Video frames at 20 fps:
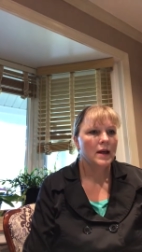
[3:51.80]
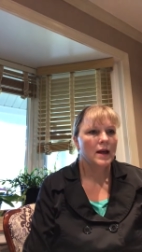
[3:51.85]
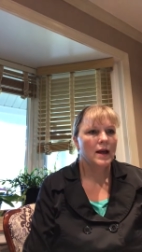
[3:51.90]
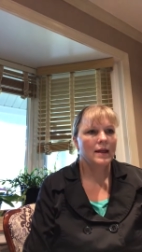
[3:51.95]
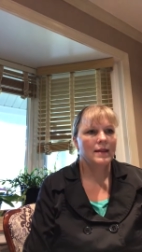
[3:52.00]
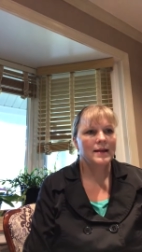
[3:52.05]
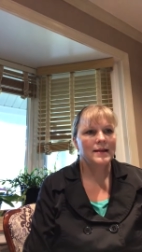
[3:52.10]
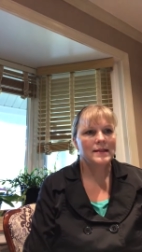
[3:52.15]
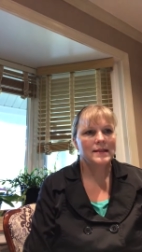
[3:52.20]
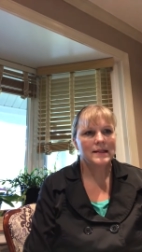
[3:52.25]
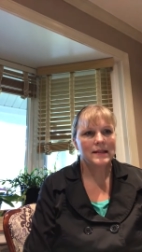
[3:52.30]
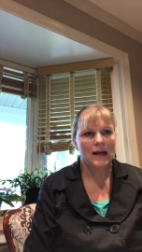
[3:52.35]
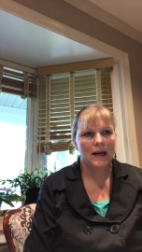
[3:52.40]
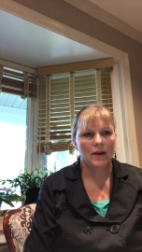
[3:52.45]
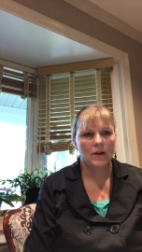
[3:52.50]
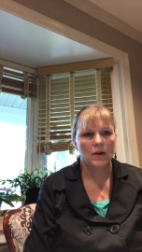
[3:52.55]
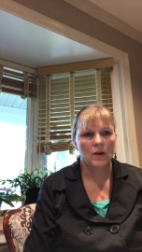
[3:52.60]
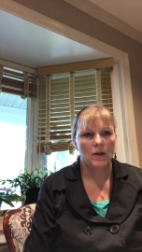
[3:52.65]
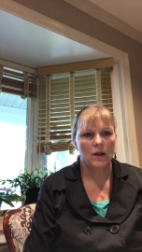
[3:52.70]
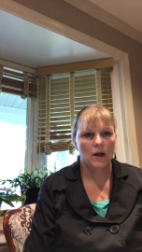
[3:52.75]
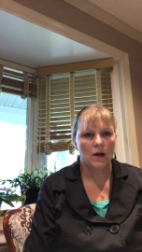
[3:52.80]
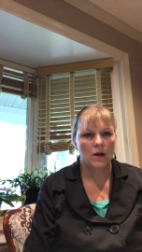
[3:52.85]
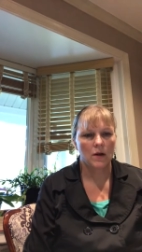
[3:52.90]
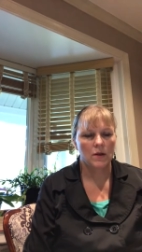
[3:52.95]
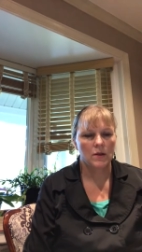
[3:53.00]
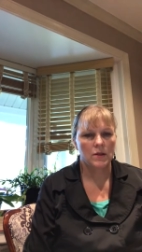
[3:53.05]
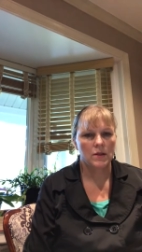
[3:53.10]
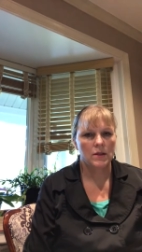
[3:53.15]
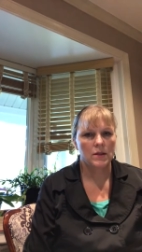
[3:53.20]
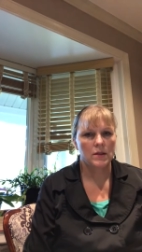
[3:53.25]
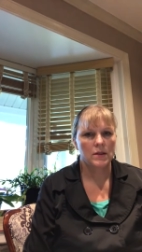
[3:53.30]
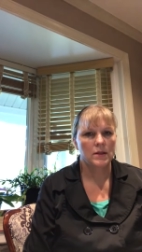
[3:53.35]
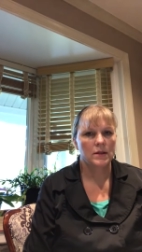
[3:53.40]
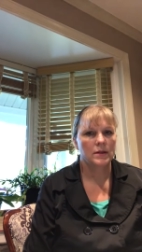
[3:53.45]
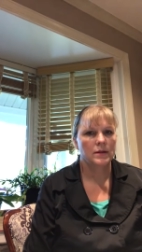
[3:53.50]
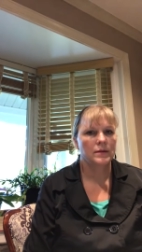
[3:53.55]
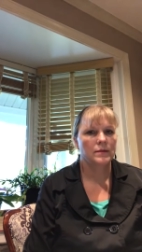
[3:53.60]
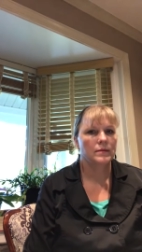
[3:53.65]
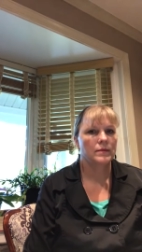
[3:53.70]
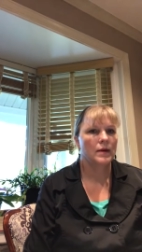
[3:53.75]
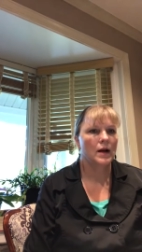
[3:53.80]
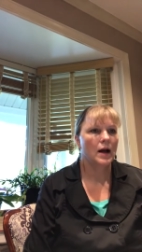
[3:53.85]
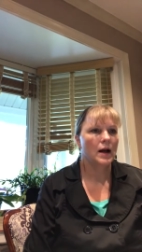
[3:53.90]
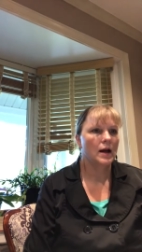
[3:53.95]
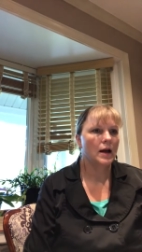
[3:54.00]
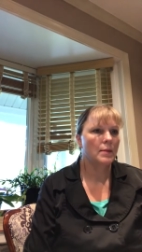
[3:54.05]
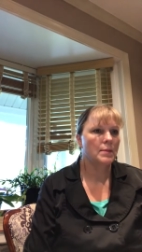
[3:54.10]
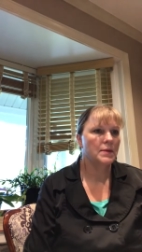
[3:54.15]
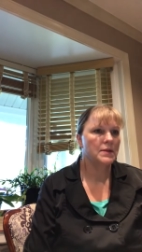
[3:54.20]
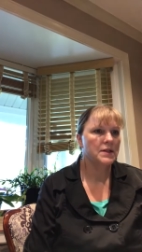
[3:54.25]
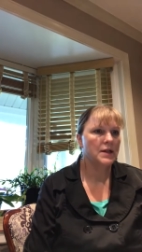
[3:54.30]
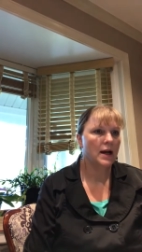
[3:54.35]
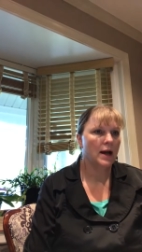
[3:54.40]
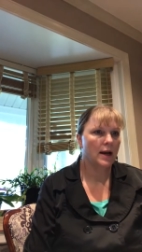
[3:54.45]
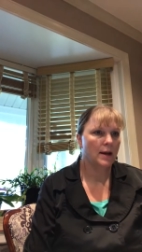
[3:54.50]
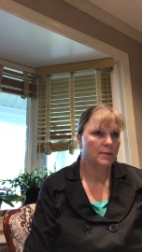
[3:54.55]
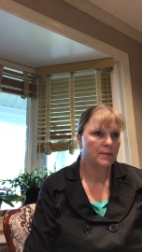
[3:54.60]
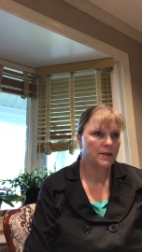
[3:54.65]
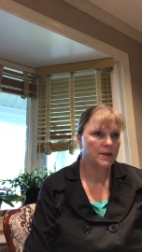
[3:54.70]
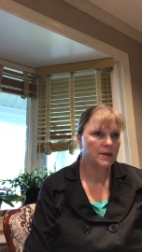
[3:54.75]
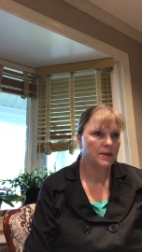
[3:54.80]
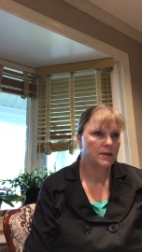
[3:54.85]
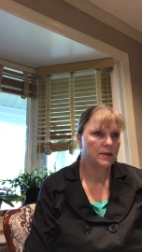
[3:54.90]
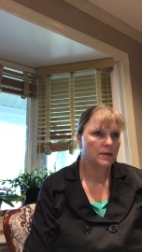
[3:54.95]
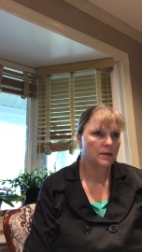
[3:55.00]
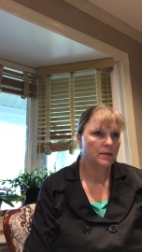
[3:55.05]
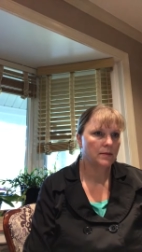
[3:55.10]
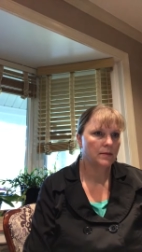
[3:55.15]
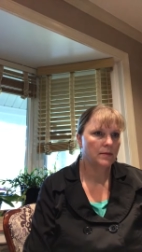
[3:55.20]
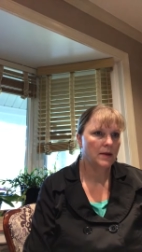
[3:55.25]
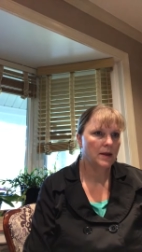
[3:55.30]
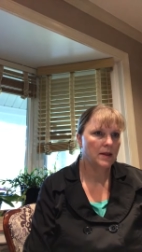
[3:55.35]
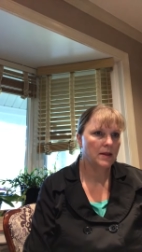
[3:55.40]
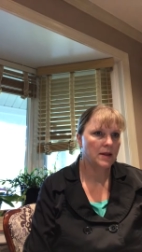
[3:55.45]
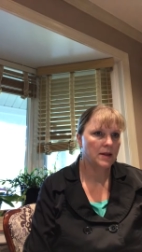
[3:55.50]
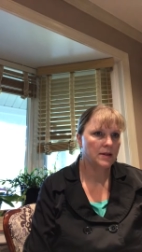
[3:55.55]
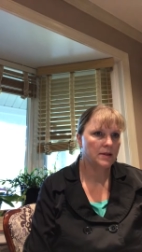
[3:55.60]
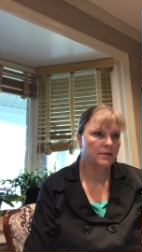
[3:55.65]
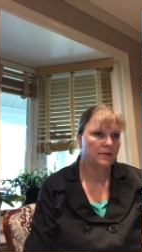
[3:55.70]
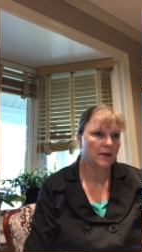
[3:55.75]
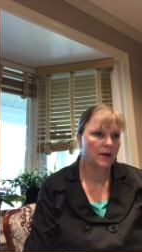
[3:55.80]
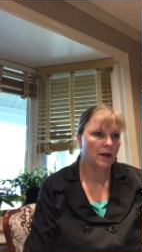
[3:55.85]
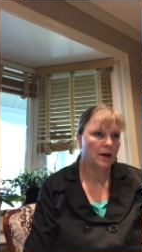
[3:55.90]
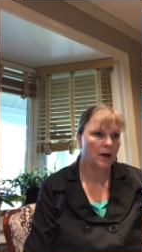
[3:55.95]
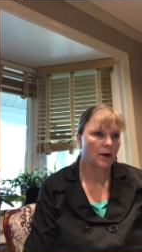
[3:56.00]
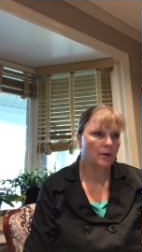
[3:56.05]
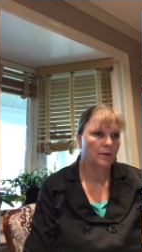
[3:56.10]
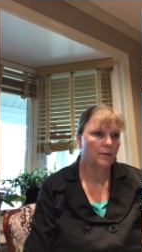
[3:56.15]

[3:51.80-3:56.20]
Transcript: And this cycle goes a couple times in this video.